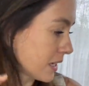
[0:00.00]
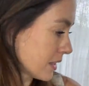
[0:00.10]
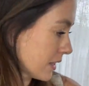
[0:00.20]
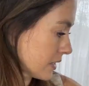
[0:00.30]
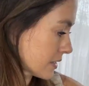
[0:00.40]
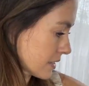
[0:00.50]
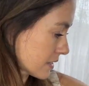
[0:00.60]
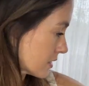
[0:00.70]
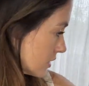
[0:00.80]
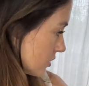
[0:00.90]
think
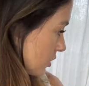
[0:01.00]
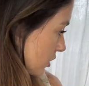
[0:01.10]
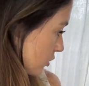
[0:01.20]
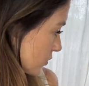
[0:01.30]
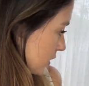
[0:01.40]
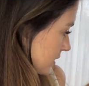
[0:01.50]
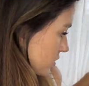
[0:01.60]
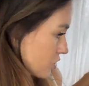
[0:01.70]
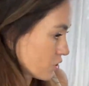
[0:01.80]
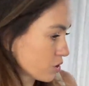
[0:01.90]
that's those
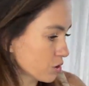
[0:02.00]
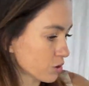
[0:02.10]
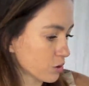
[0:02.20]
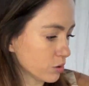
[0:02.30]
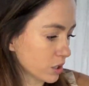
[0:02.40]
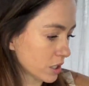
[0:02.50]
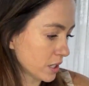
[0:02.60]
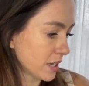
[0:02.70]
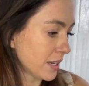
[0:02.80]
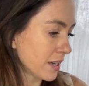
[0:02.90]
ones too.
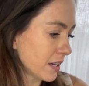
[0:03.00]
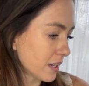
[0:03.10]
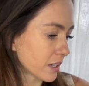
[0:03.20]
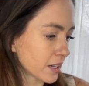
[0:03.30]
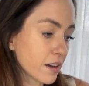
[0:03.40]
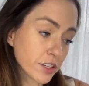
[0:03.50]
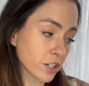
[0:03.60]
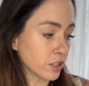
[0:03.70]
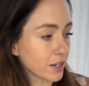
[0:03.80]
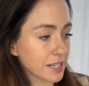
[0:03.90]

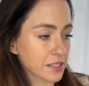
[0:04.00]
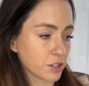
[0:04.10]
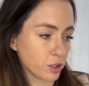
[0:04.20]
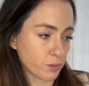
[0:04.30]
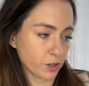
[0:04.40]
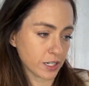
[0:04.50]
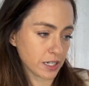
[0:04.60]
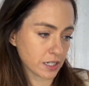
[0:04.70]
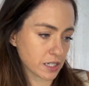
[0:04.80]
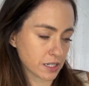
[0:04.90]
CoverGirl has a new
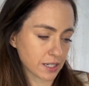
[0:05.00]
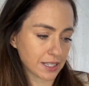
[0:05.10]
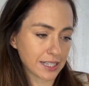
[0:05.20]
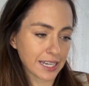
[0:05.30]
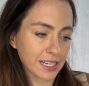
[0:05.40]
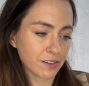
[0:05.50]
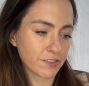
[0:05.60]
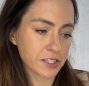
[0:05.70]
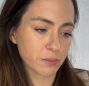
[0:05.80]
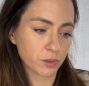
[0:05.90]
product, Clean
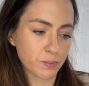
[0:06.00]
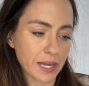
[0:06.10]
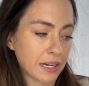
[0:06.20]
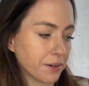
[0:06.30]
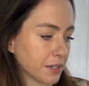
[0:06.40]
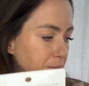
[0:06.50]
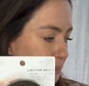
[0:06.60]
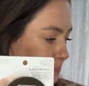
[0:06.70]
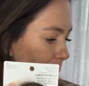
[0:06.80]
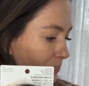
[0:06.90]
Invisible Powder.
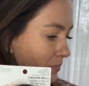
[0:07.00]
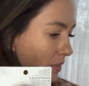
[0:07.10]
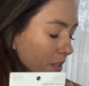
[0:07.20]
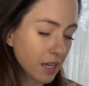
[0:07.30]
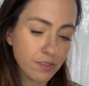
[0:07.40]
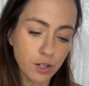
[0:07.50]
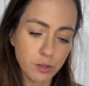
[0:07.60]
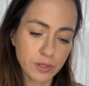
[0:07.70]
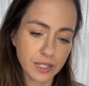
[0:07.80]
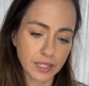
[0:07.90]
I haven't
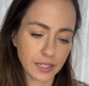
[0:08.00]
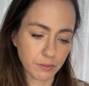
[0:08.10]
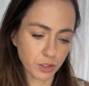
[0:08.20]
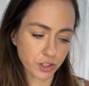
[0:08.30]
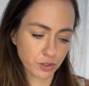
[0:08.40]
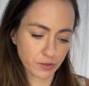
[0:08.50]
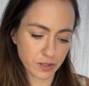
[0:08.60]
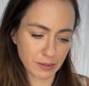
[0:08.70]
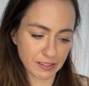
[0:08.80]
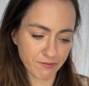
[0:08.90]
opened it yet. I'm not sure if
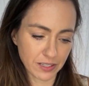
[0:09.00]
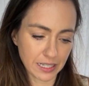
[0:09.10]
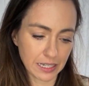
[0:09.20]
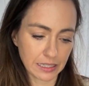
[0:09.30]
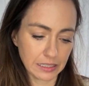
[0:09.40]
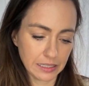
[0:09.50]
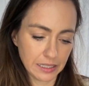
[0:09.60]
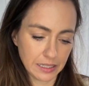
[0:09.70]
it's my colour,